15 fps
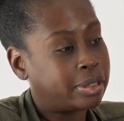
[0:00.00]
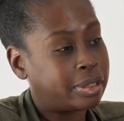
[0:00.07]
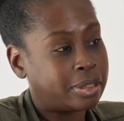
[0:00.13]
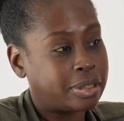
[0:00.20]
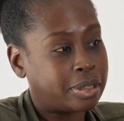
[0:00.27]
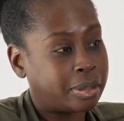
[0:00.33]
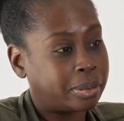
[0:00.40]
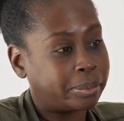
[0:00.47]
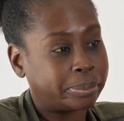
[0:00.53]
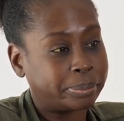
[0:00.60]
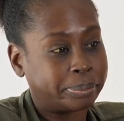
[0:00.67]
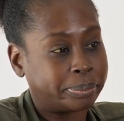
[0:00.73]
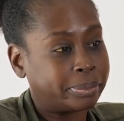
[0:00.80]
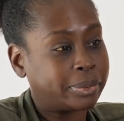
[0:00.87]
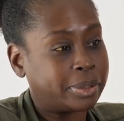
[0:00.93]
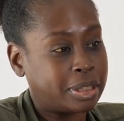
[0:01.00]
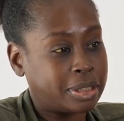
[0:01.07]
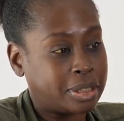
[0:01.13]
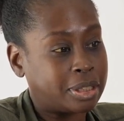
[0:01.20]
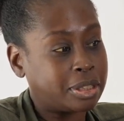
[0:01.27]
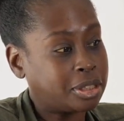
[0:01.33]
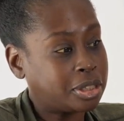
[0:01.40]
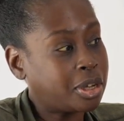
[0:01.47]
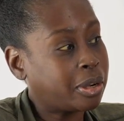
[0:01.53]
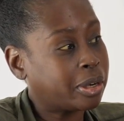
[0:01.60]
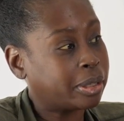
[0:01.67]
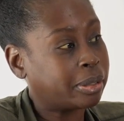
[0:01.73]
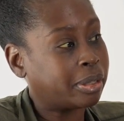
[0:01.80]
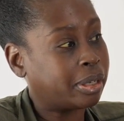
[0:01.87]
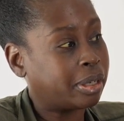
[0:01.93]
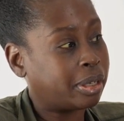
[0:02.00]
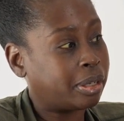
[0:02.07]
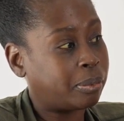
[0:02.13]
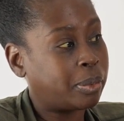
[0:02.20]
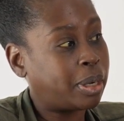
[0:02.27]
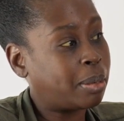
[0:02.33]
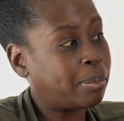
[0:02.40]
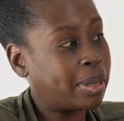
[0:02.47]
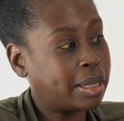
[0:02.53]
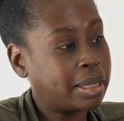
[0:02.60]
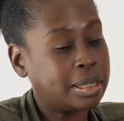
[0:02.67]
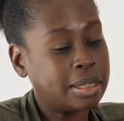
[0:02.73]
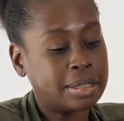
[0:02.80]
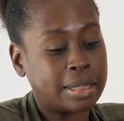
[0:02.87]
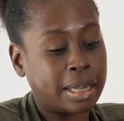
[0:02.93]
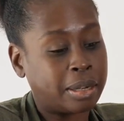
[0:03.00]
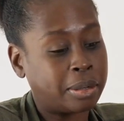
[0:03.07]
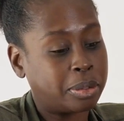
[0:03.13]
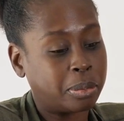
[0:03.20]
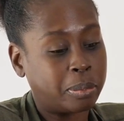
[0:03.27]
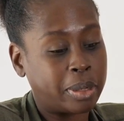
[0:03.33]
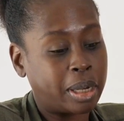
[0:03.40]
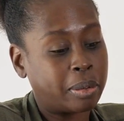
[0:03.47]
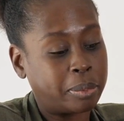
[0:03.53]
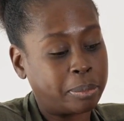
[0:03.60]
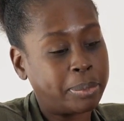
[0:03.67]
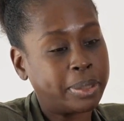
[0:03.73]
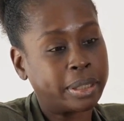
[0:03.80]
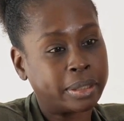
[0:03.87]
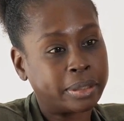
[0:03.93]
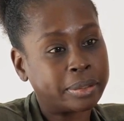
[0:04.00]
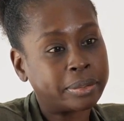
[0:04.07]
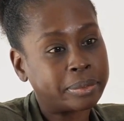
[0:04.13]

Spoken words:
So it's hard. Without my kids, I don't know where I would be,